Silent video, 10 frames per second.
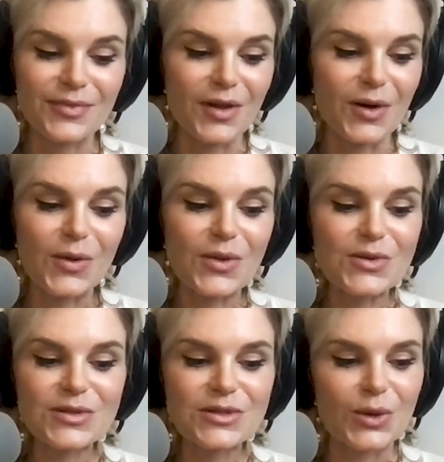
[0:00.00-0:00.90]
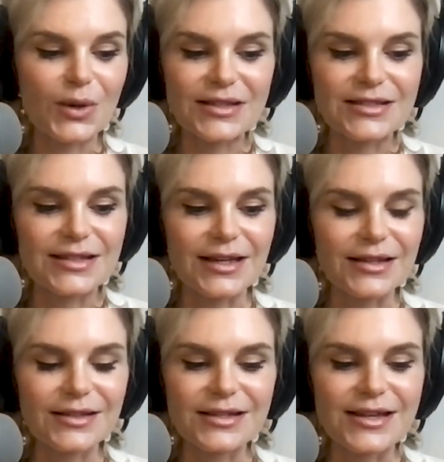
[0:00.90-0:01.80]
all those stories, that
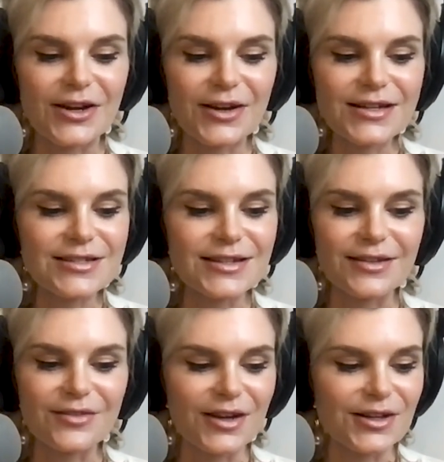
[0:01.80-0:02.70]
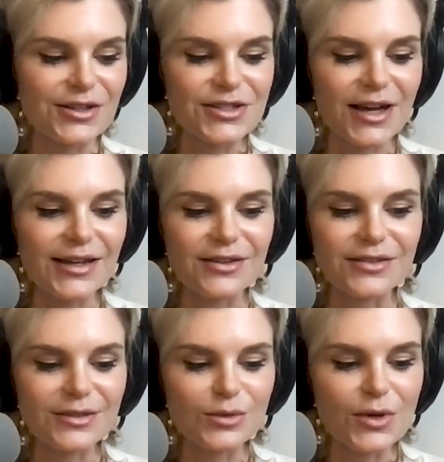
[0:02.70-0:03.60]
the narration of our inner
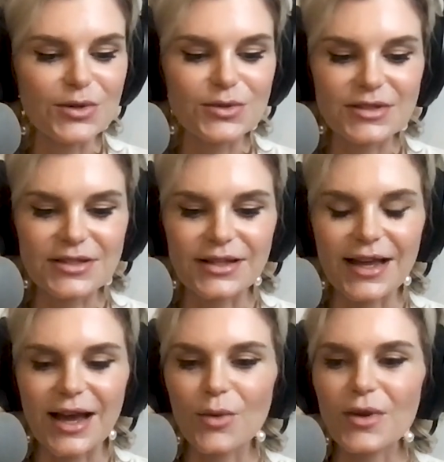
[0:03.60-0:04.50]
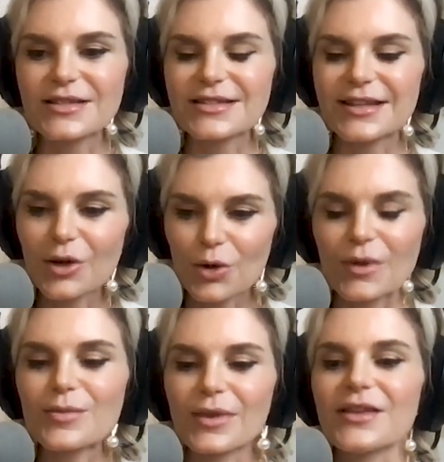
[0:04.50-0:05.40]
child, the wounds, and how we still
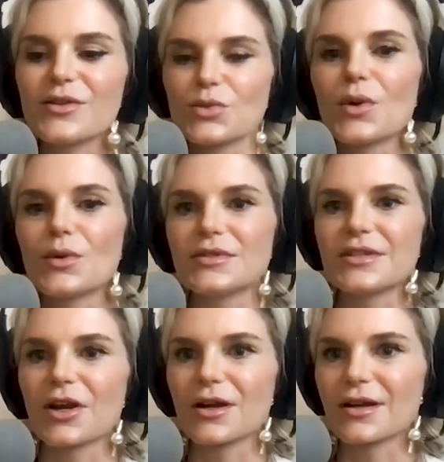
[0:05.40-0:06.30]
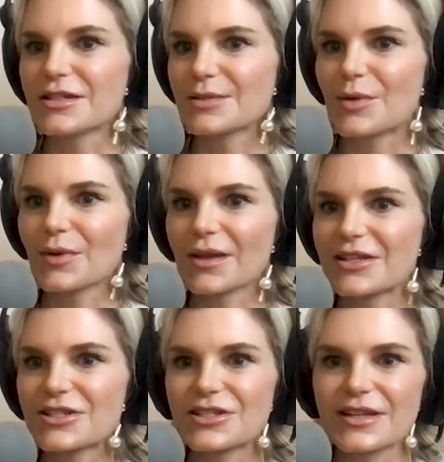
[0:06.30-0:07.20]
replay those wounds in our intimate
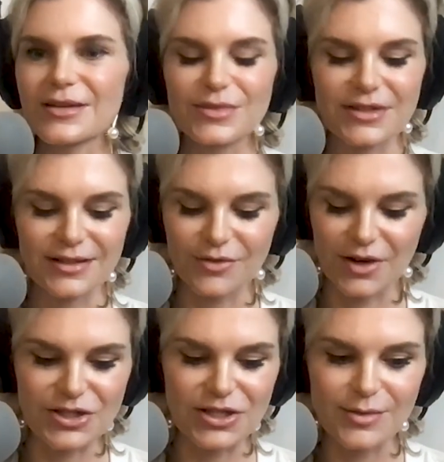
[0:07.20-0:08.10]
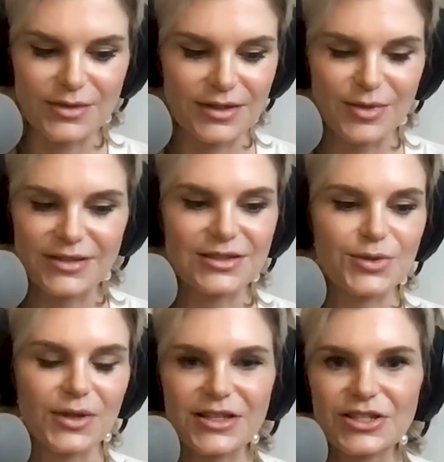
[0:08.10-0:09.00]
relationships and friendships and business
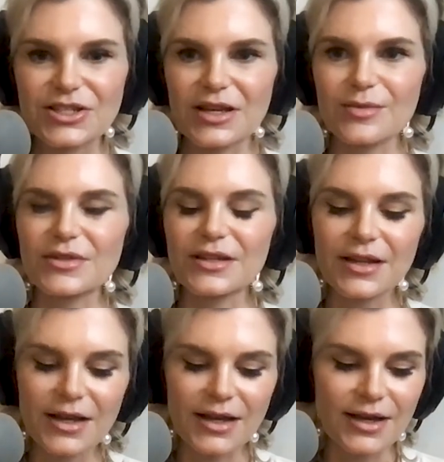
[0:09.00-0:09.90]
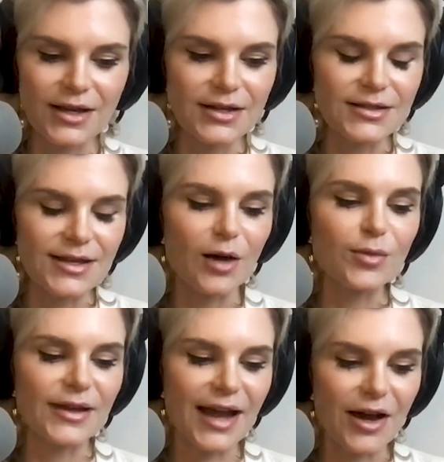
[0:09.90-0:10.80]
relationships, and to
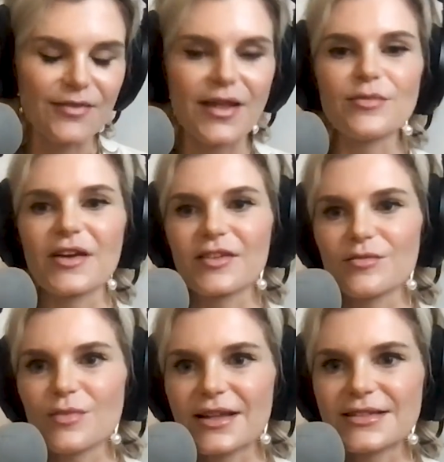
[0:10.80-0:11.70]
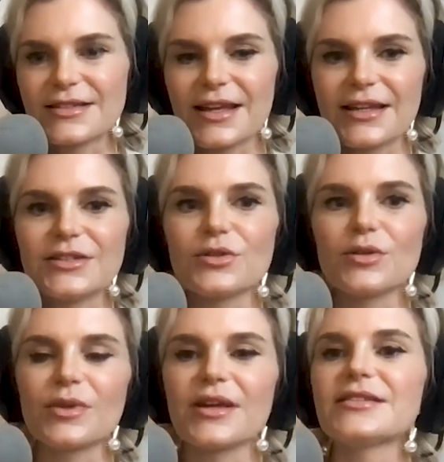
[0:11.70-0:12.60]
help get out of that victim mindset into a
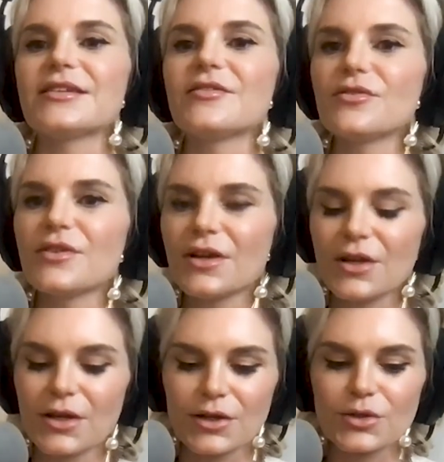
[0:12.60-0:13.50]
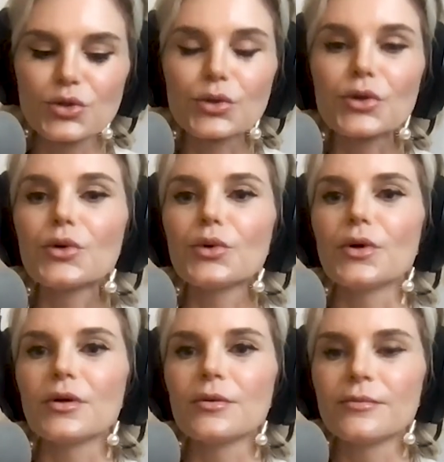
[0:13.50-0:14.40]
place of true
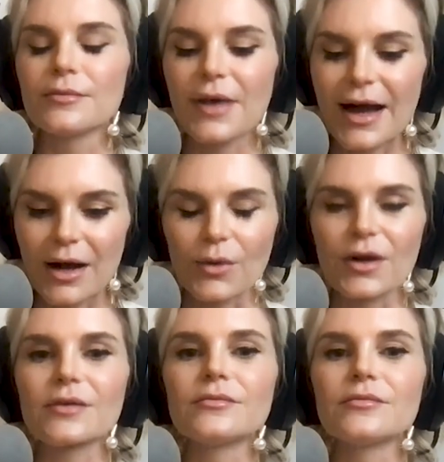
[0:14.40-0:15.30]
power